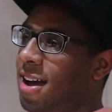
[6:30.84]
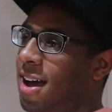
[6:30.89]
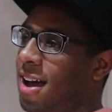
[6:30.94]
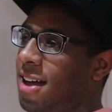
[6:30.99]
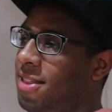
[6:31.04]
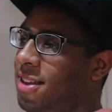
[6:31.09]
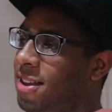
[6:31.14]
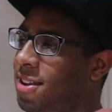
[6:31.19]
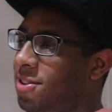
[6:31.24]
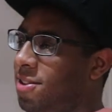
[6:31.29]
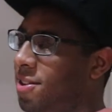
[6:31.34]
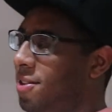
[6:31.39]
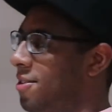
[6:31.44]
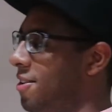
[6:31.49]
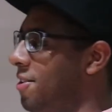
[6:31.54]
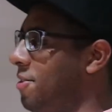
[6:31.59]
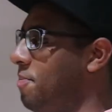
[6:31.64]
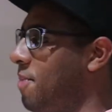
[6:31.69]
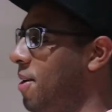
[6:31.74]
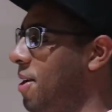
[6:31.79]
And then it turns
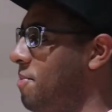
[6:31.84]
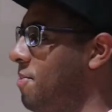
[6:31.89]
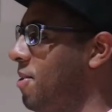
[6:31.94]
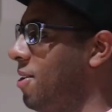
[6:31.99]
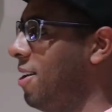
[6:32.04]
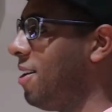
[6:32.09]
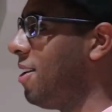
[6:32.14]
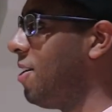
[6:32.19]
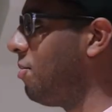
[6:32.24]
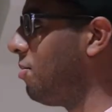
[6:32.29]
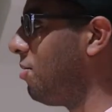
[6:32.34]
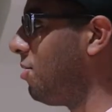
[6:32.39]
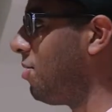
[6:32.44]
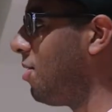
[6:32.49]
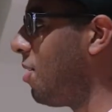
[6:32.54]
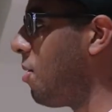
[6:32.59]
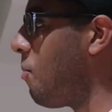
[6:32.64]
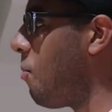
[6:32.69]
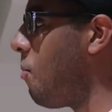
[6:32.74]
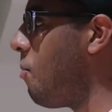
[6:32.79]
out it was P Money, and I was just
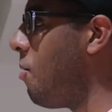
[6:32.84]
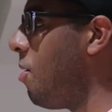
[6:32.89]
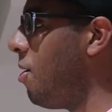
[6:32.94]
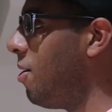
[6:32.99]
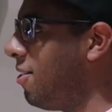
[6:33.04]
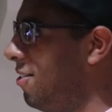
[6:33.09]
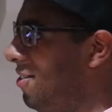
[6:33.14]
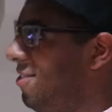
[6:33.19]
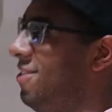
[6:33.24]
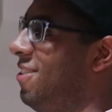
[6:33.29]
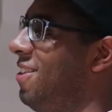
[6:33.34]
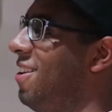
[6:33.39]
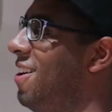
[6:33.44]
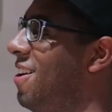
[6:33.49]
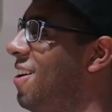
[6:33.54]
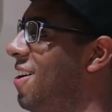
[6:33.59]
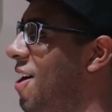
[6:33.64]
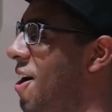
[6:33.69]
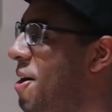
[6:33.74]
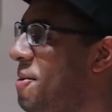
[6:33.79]
like, "What?
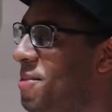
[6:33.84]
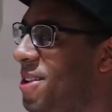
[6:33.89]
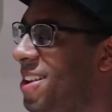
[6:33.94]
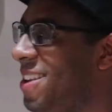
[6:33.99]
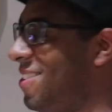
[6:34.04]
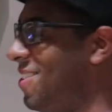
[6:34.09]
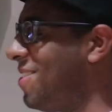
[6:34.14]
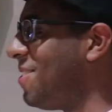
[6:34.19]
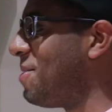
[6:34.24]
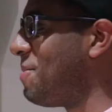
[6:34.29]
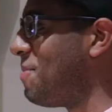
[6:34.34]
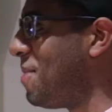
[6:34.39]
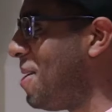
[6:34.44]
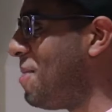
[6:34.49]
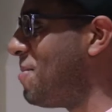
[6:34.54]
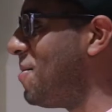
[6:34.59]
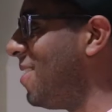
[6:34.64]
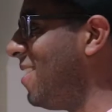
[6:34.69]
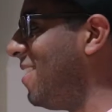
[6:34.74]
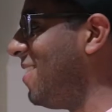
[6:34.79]
I've been listening to
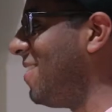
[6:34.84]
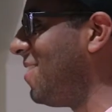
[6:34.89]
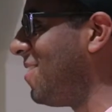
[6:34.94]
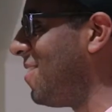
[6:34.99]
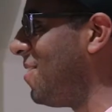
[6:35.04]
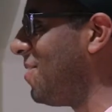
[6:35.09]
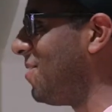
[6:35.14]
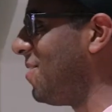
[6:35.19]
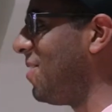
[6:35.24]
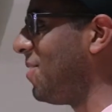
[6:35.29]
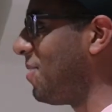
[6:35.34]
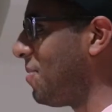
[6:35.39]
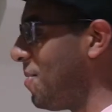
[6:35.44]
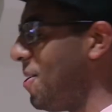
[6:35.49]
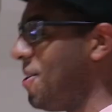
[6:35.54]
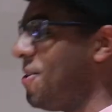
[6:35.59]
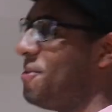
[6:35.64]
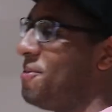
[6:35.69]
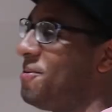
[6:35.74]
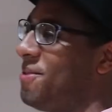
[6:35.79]
P Money since I was like
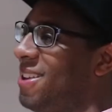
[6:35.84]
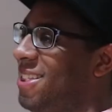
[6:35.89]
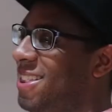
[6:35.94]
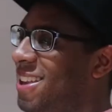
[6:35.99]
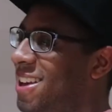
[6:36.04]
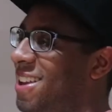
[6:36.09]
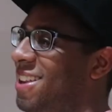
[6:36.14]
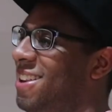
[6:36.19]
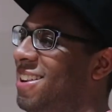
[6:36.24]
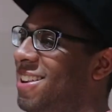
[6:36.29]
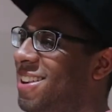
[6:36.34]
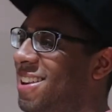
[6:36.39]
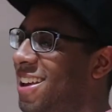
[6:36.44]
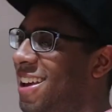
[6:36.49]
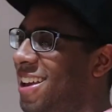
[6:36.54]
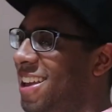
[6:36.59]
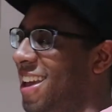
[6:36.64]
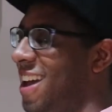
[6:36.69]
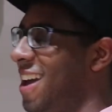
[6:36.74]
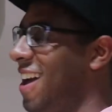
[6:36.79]
12." And
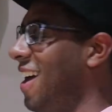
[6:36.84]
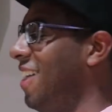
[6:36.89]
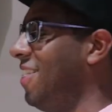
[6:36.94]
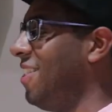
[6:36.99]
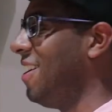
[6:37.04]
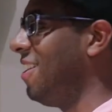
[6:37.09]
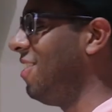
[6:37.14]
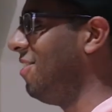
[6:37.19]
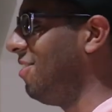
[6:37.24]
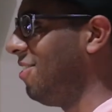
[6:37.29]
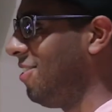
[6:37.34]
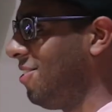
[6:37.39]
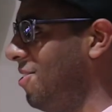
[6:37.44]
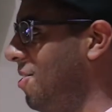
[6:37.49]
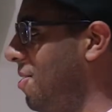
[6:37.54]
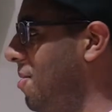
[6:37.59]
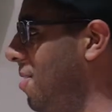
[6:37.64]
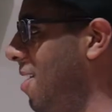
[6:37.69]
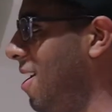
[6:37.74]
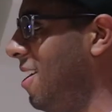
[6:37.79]
then,
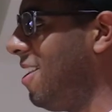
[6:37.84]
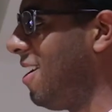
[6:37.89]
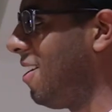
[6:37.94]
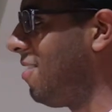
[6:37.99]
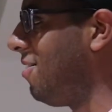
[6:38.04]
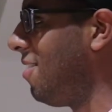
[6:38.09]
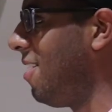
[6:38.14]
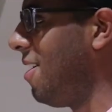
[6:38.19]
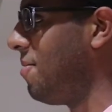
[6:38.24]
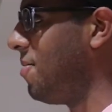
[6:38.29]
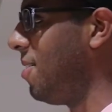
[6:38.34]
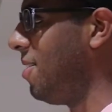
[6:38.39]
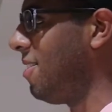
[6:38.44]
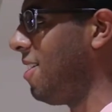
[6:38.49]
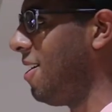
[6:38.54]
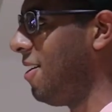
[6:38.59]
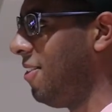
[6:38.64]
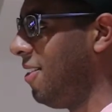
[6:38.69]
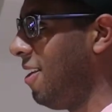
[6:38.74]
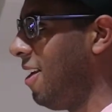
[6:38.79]
next day went
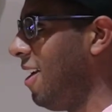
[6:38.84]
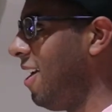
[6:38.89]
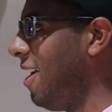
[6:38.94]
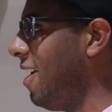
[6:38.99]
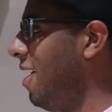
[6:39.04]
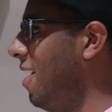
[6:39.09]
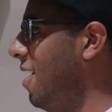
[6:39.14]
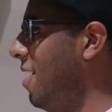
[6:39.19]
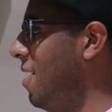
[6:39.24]
down there.